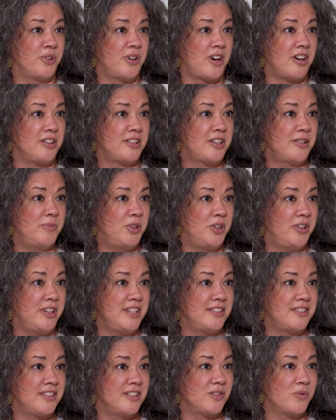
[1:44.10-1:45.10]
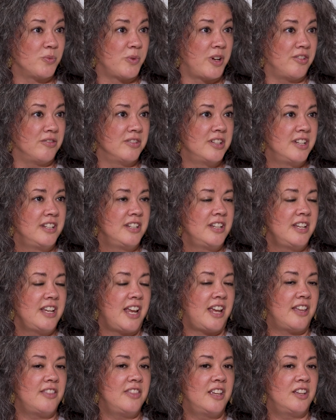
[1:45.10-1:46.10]
our communities as well.
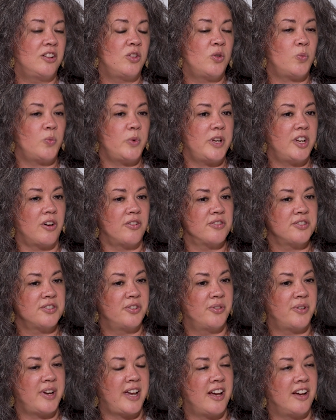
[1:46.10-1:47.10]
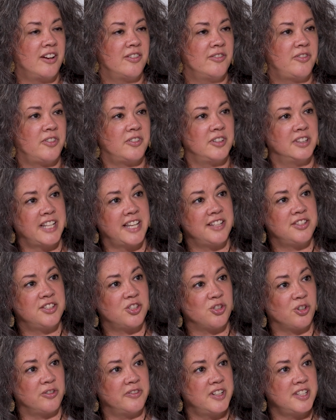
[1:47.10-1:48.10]
And then we also have lead
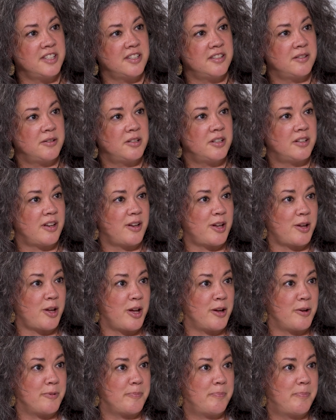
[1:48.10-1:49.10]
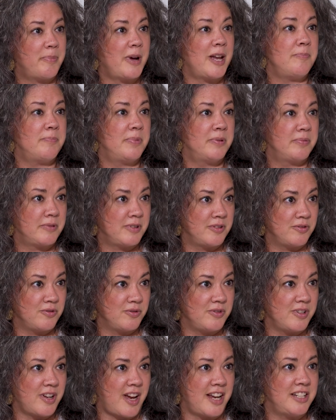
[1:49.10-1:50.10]
service, uh, pipe
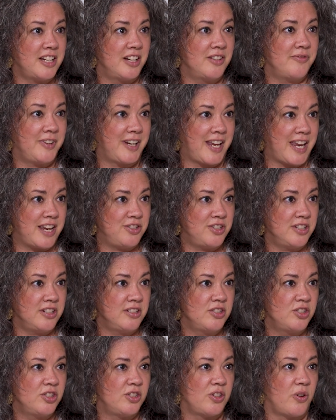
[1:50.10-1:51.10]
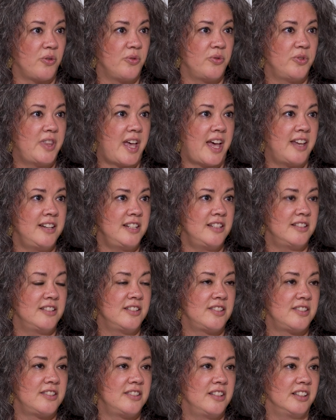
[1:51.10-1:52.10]
identification. So that
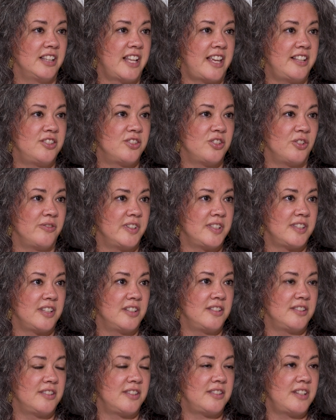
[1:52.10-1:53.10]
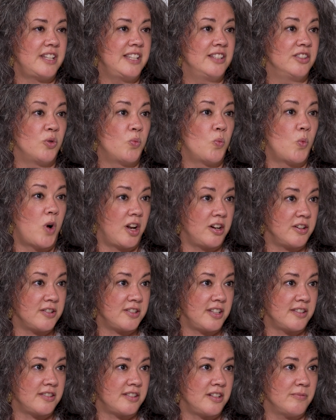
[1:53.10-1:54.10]
is the lead services in the water
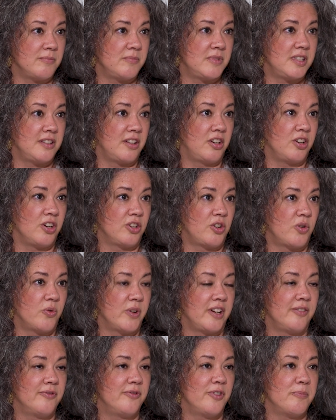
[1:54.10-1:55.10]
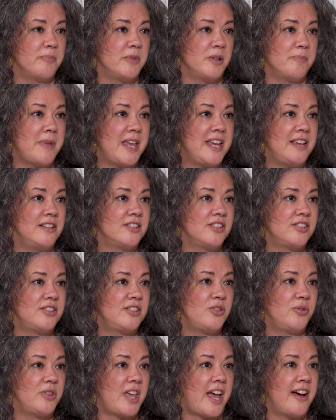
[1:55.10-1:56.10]
systems that are going from the mains
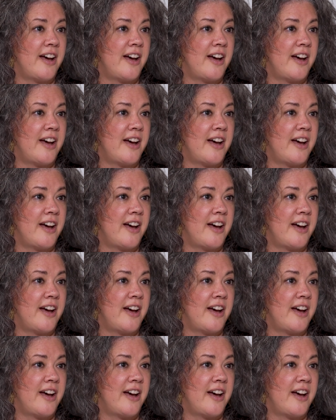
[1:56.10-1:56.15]
to the